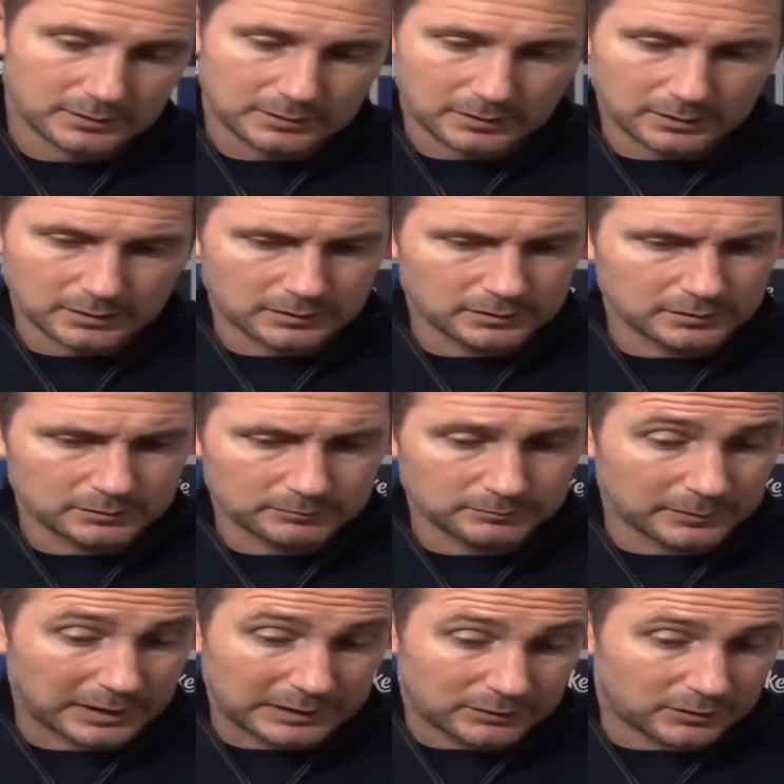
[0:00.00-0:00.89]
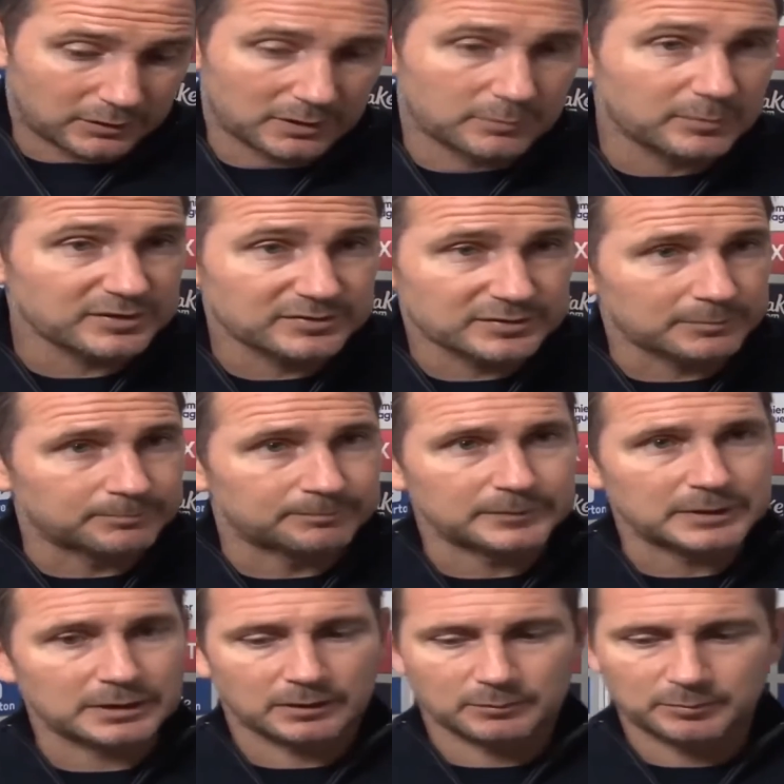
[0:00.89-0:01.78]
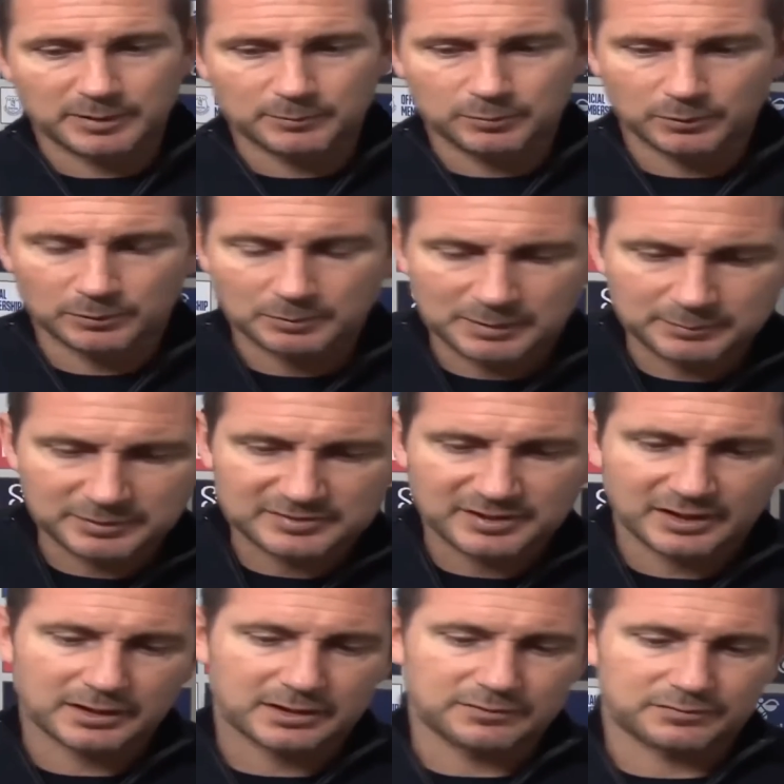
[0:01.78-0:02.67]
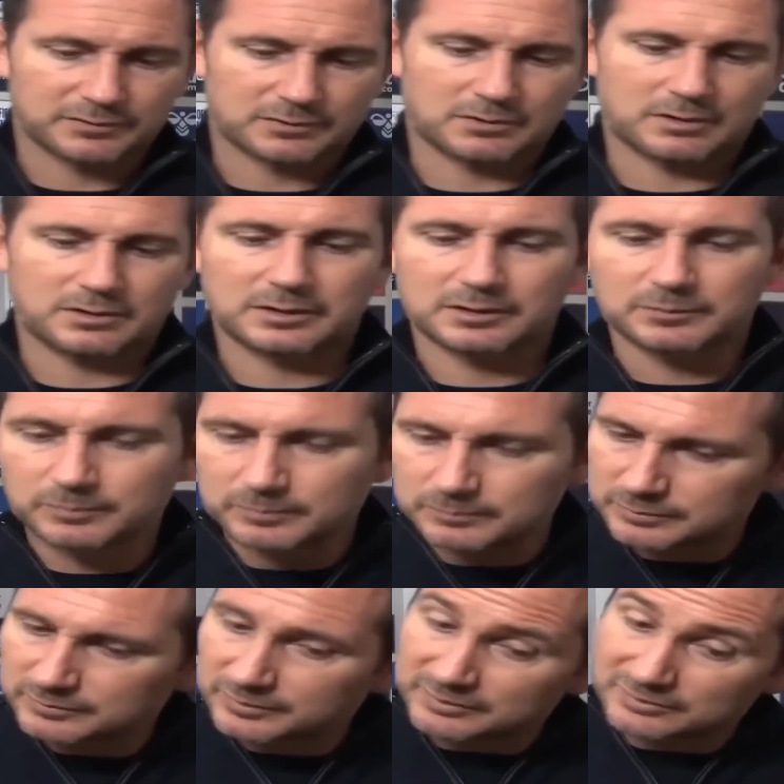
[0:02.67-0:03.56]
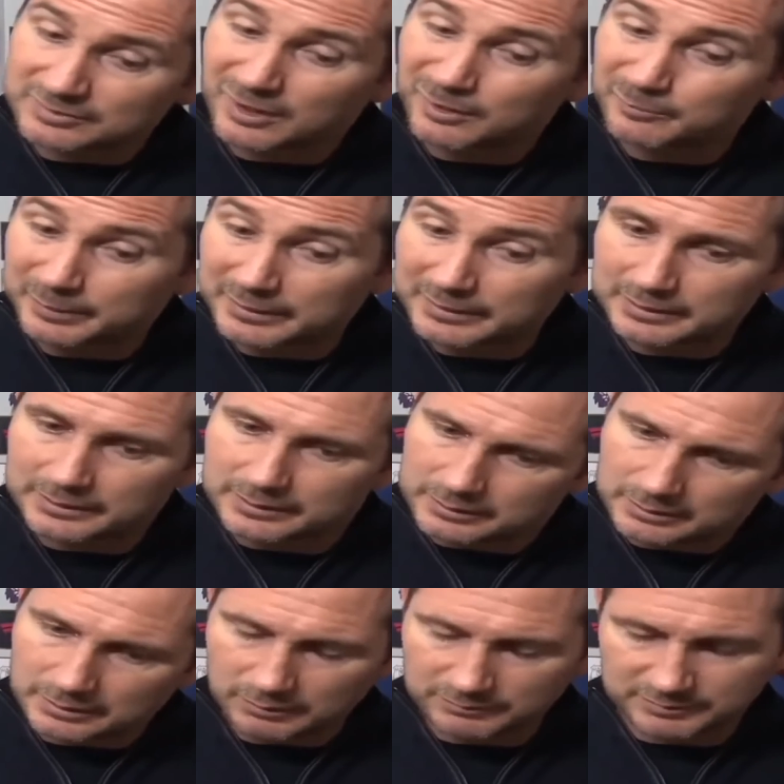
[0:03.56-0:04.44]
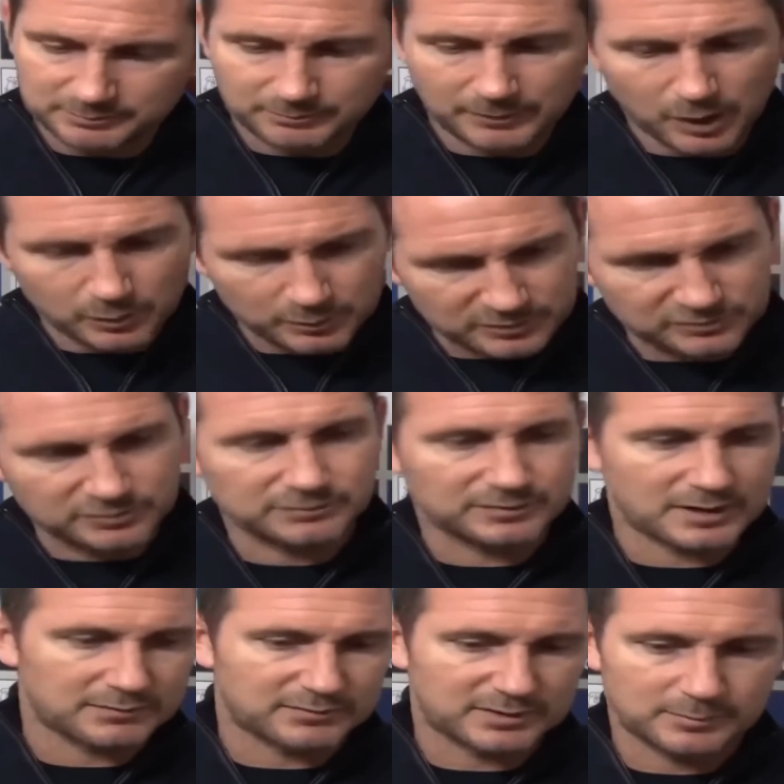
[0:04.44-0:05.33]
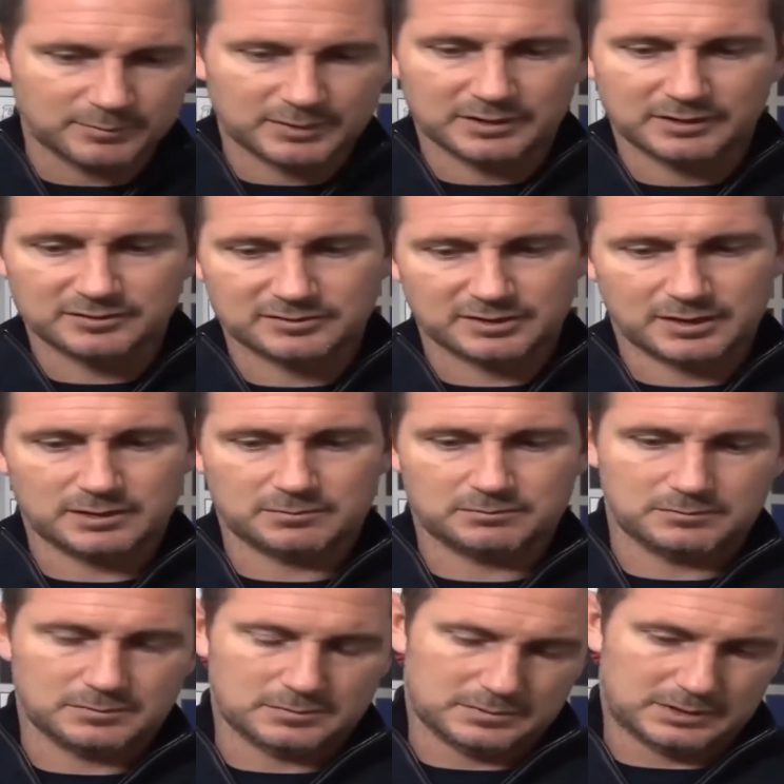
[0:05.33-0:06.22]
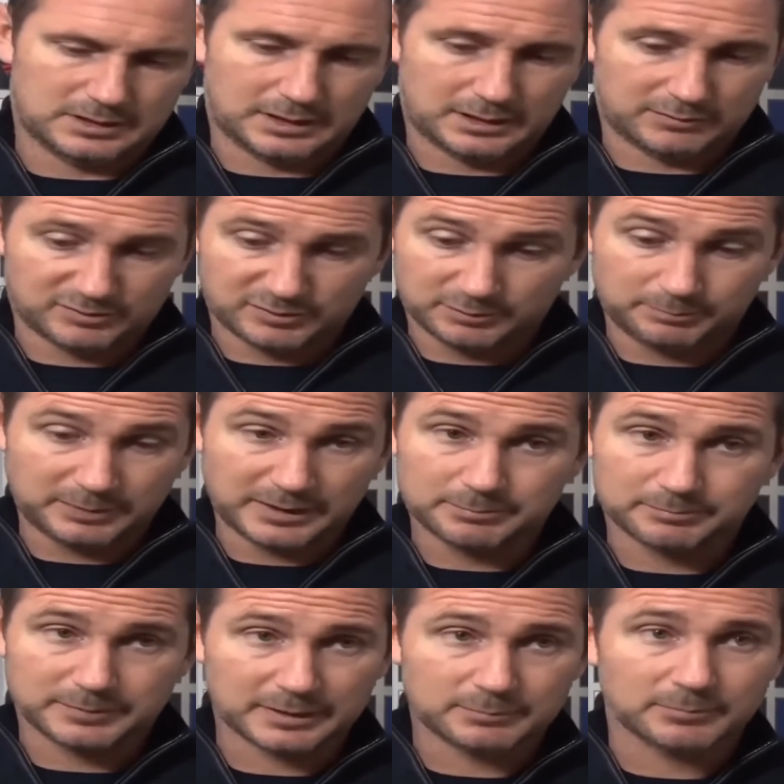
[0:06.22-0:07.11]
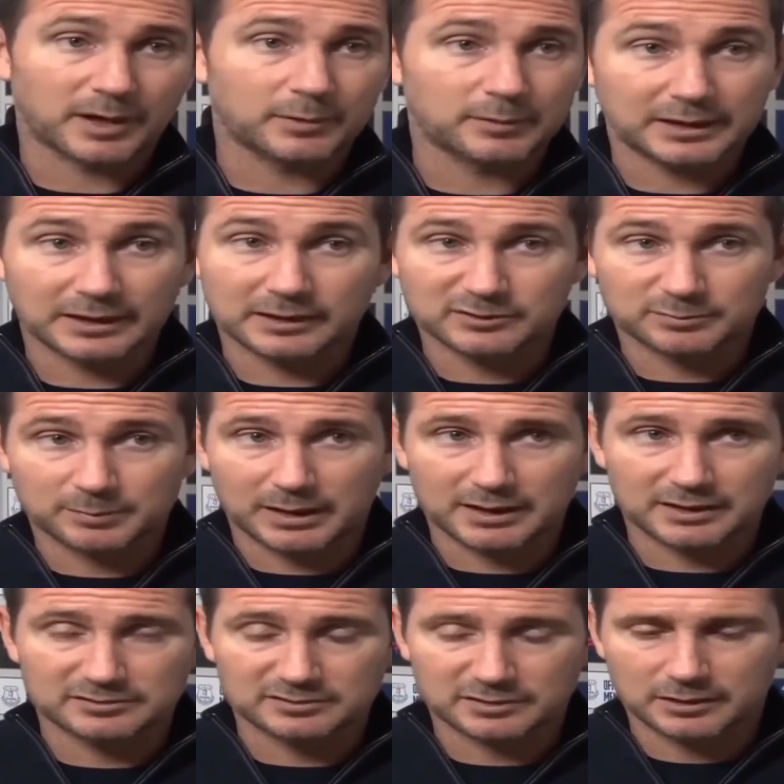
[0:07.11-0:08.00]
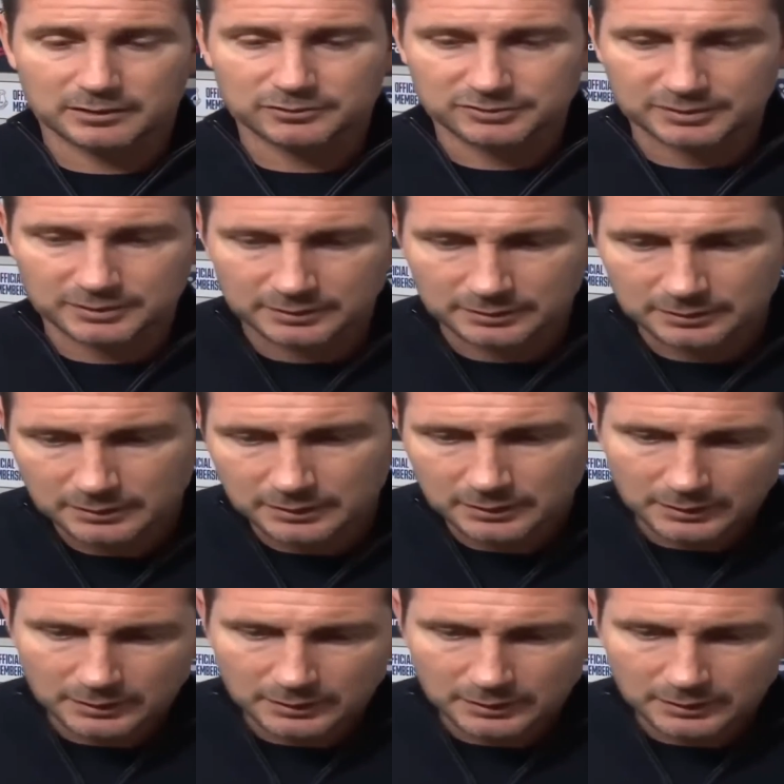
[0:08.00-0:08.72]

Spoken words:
And you're going to miss him. You know, people maybe take it for granted since I've been here. You know, I've had moments of having him in the team. He gave us a big, big moment against Palace last year.